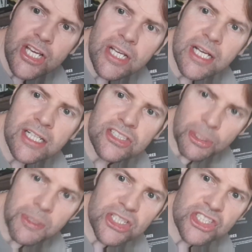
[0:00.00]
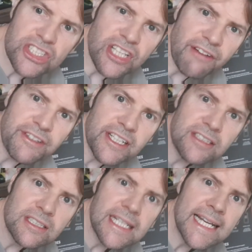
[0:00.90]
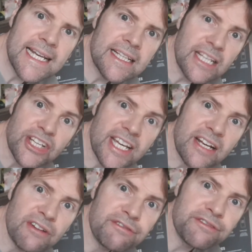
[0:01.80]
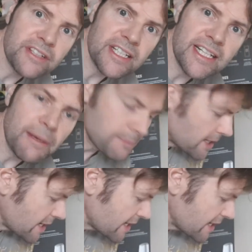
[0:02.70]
it has so much stuff in it that you cannot fill it up